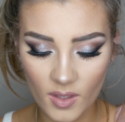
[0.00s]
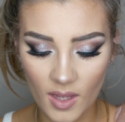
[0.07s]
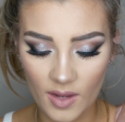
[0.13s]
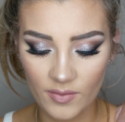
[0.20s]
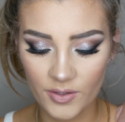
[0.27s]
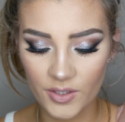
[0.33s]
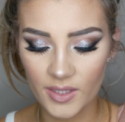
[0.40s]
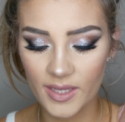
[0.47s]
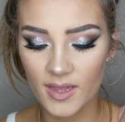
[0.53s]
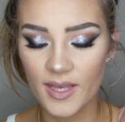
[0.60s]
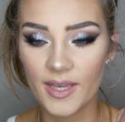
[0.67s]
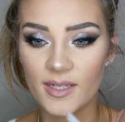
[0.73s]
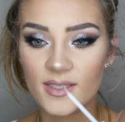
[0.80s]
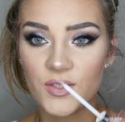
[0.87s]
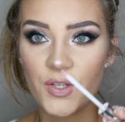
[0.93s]
I literally
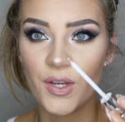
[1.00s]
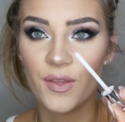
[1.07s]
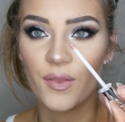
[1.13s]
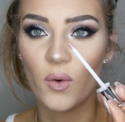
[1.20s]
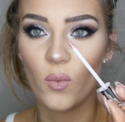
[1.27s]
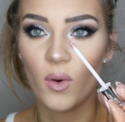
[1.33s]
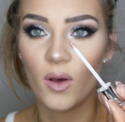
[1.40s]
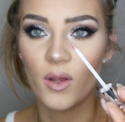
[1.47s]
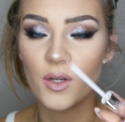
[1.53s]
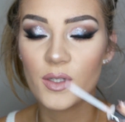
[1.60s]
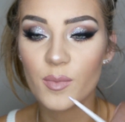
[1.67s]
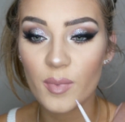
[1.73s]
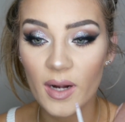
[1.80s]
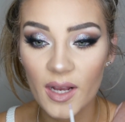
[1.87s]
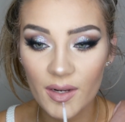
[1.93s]
like turned the
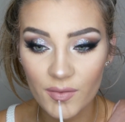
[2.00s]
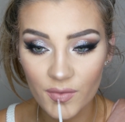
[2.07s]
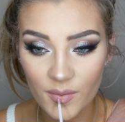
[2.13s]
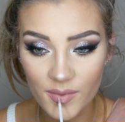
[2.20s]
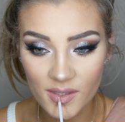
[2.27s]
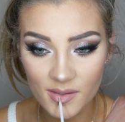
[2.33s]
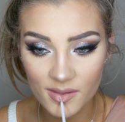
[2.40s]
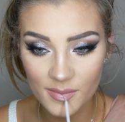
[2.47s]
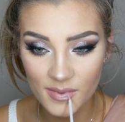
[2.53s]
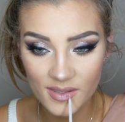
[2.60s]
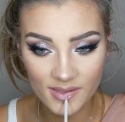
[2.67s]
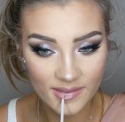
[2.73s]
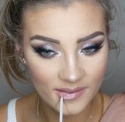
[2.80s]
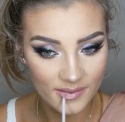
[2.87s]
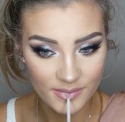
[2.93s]
wand brown from this
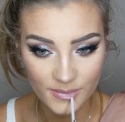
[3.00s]
lipstick.